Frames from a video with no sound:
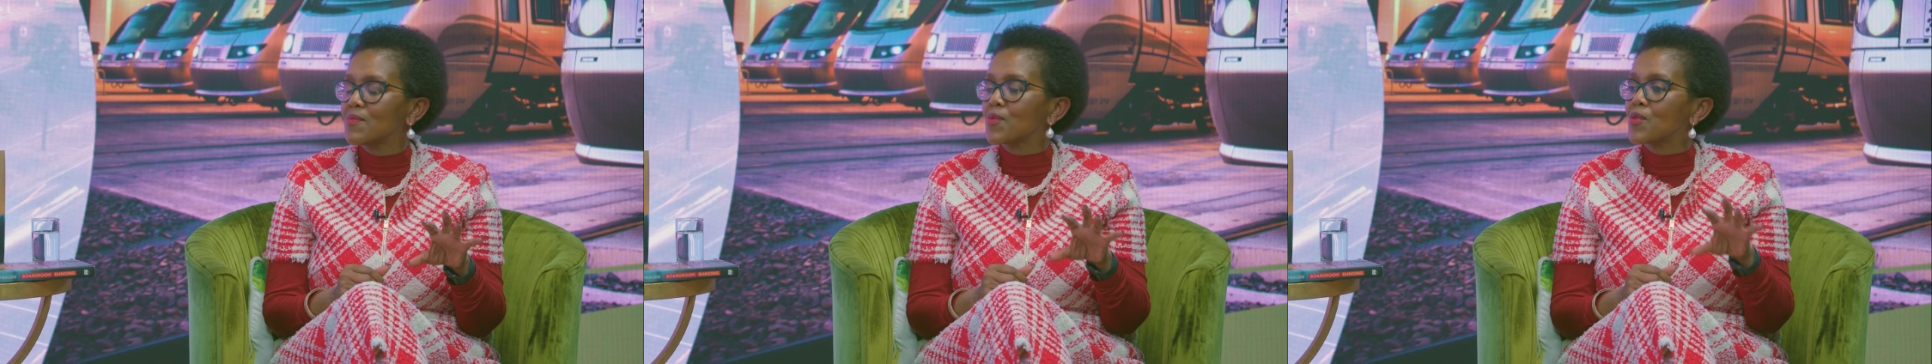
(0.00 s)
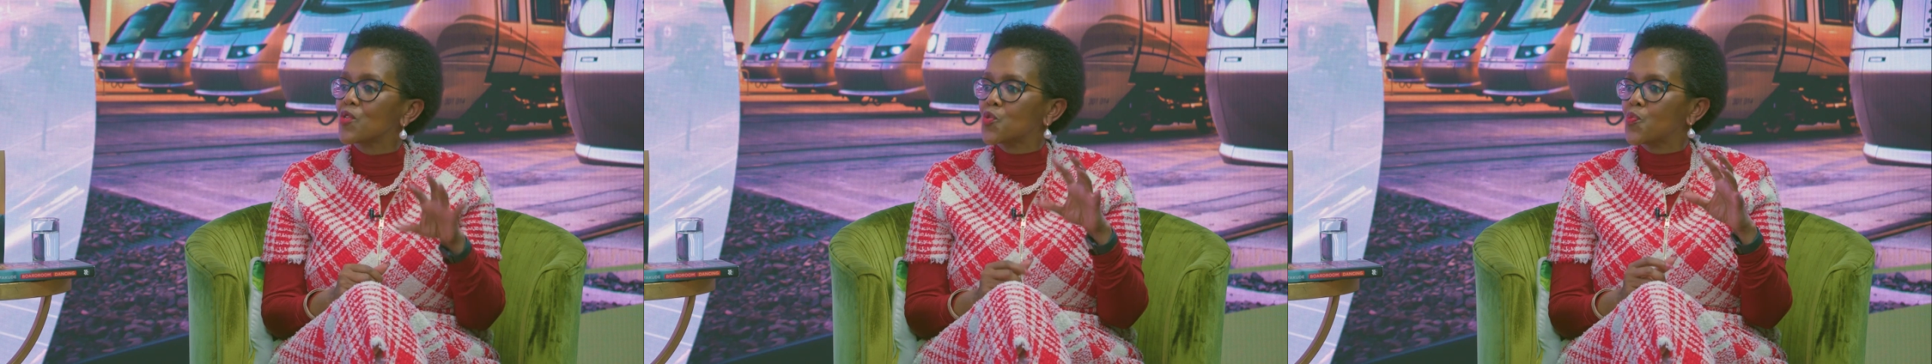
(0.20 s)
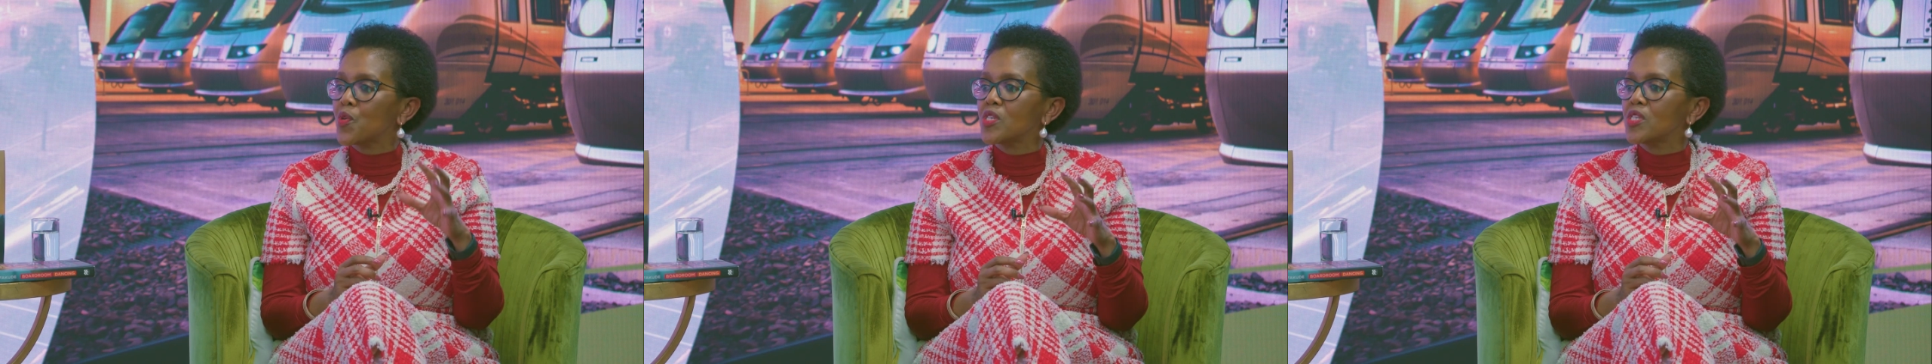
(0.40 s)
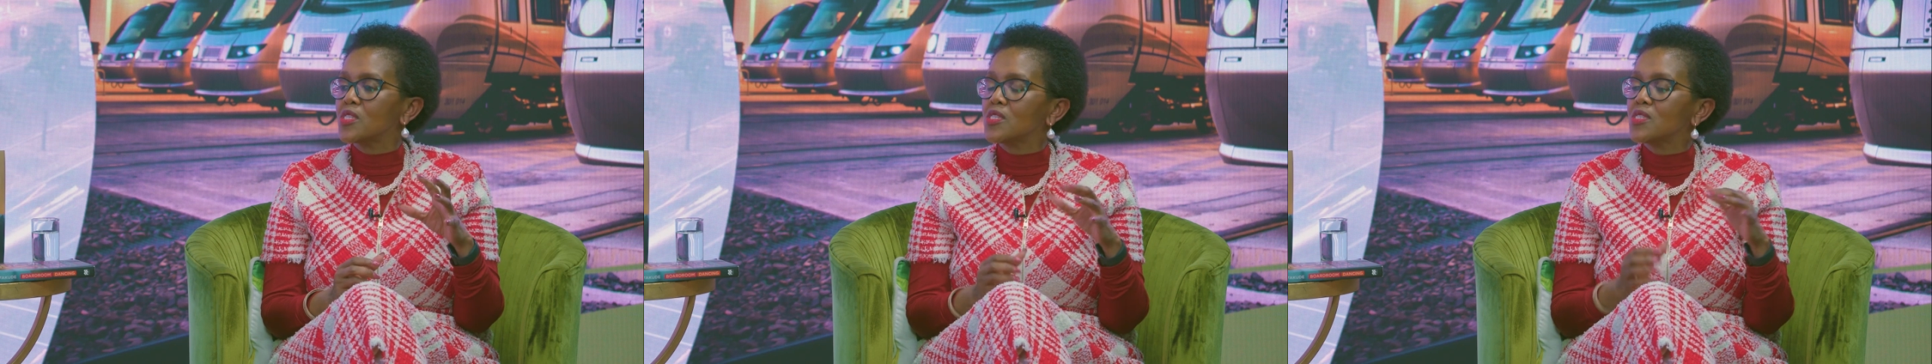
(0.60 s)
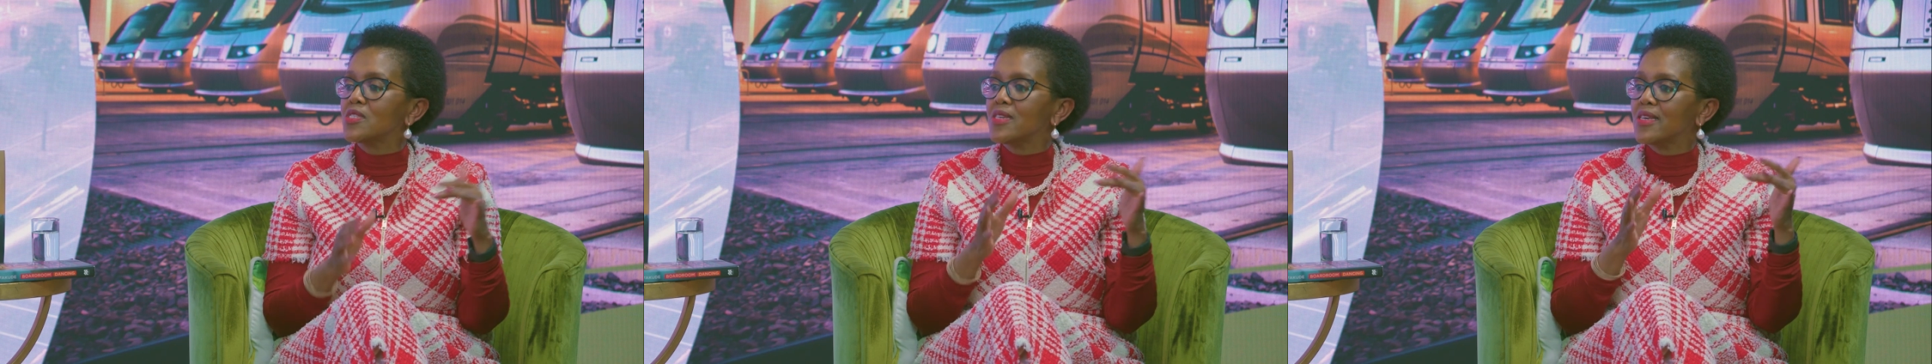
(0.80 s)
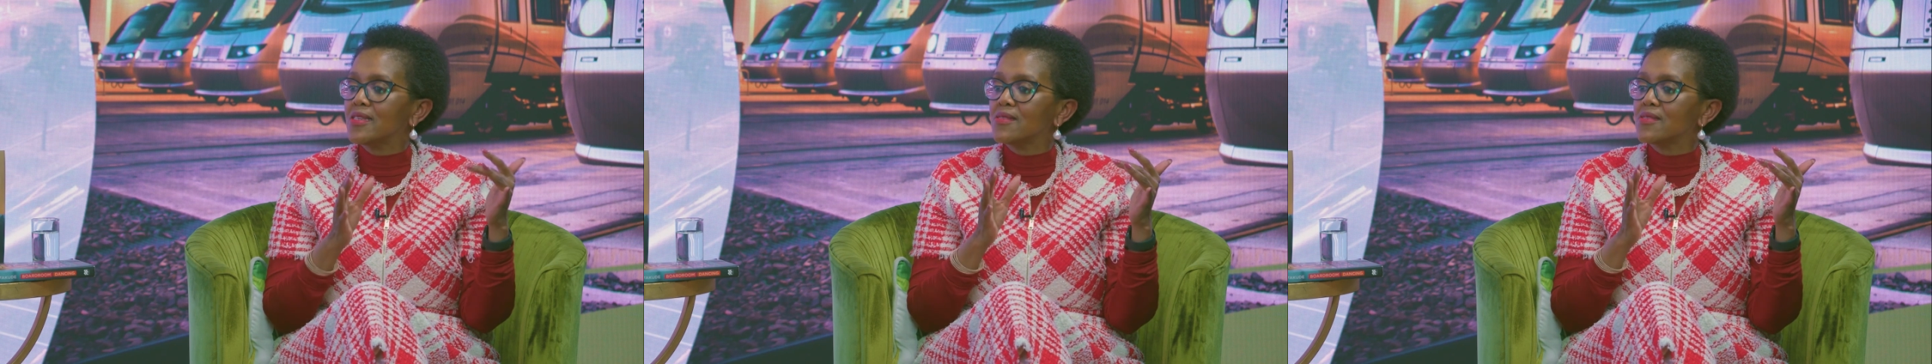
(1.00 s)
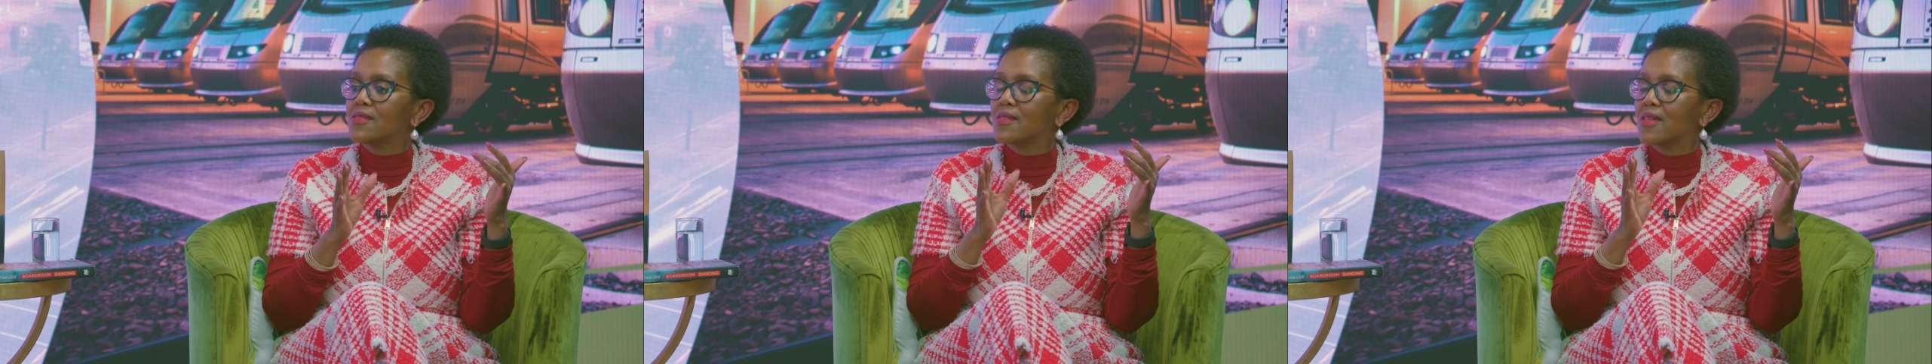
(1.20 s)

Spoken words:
because politicians,